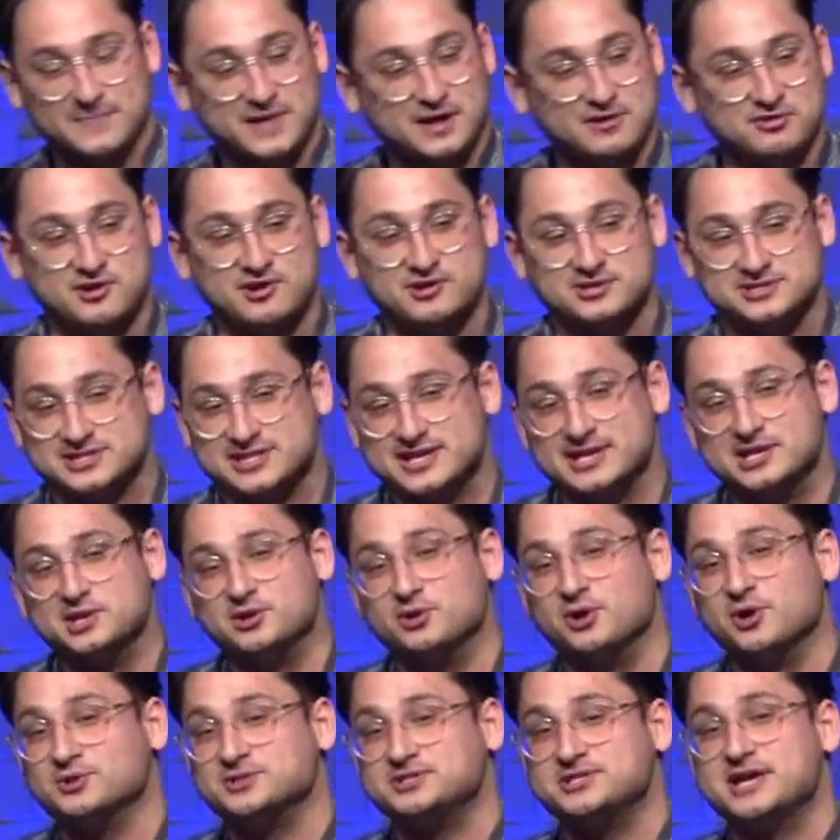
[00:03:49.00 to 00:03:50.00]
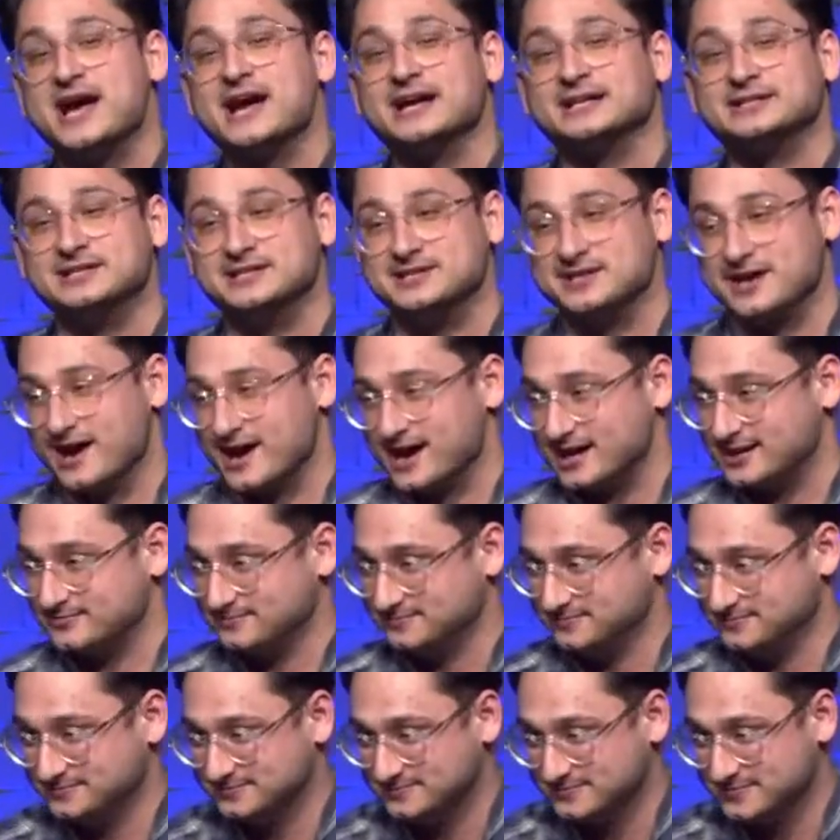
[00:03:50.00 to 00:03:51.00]
13 year old Zack did not.
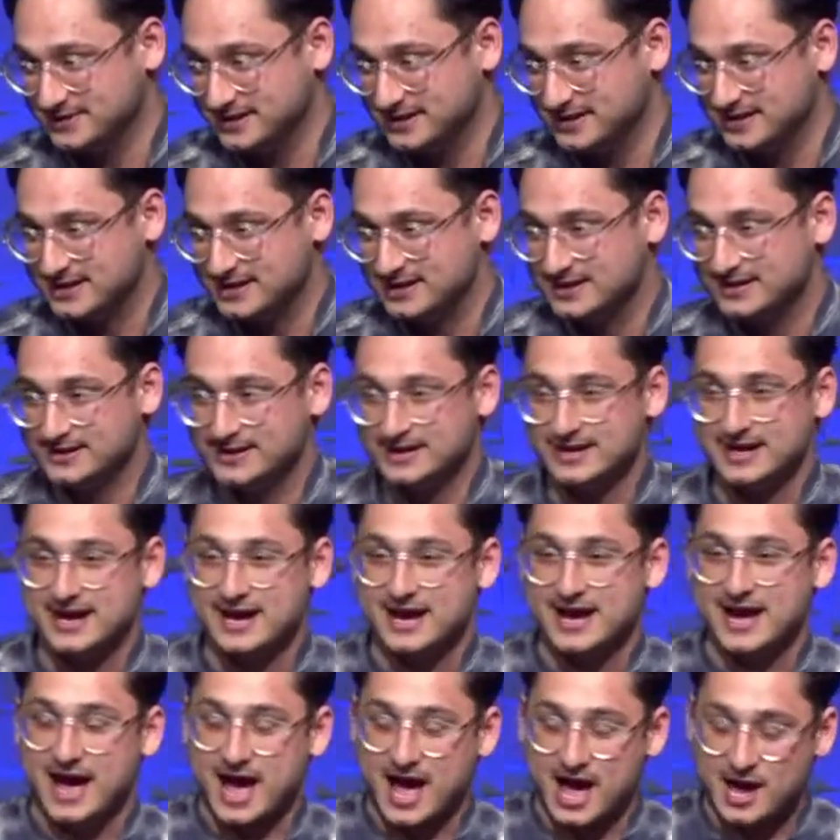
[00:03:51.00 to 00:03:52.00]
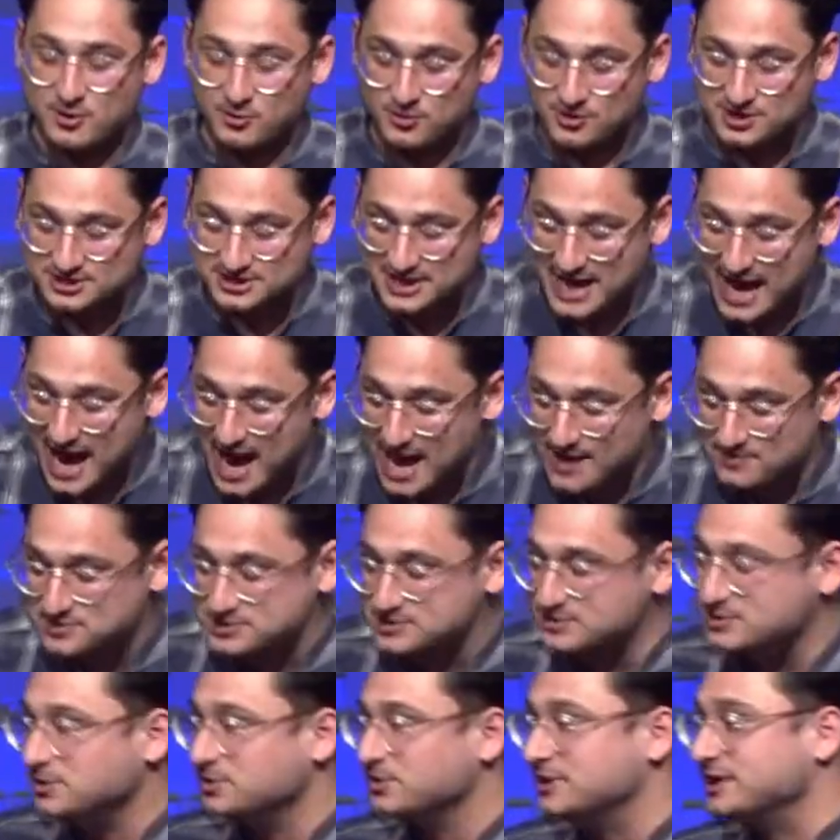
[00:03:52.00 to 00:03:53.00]
I was
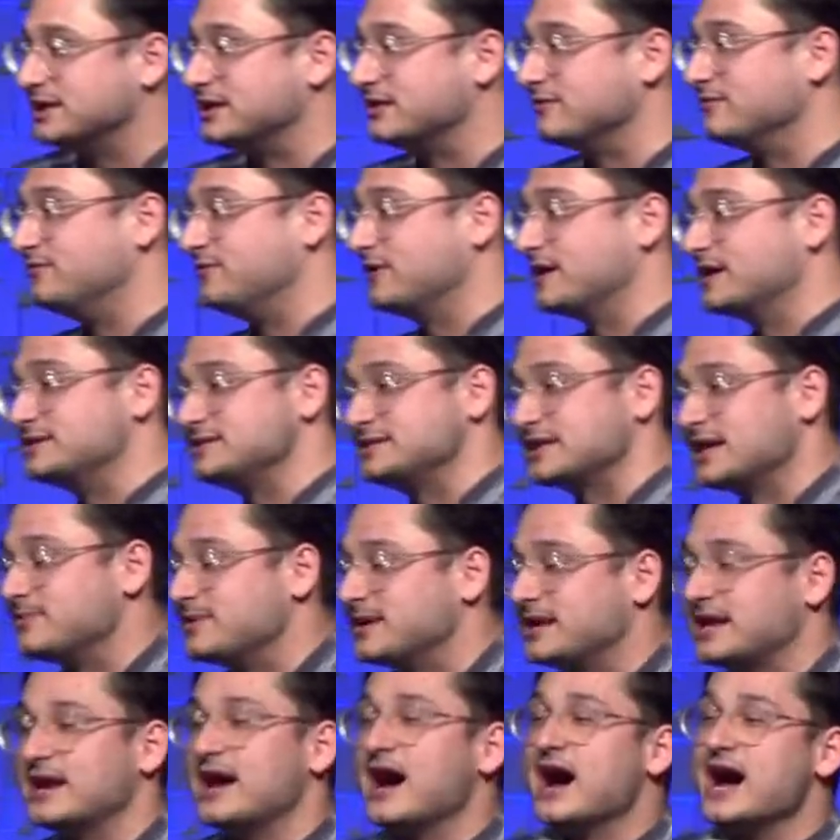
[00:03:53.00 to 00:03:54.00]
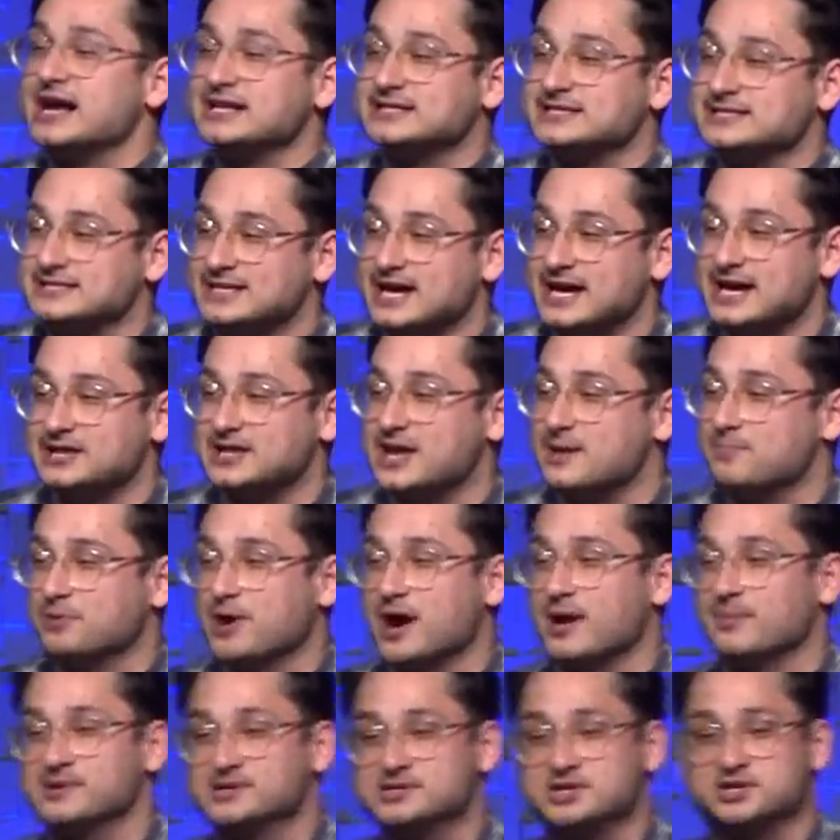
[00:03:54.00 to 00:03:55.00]
absolutely convinced, I mean, in hindsight, they
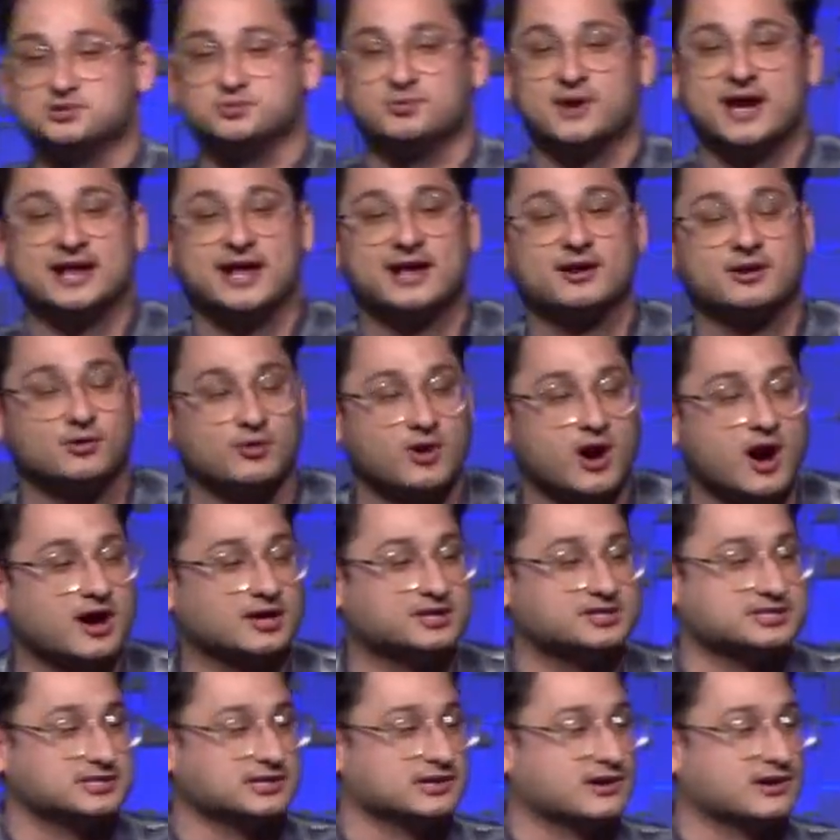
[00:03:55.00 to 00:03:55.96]
probably just ran out of rocks to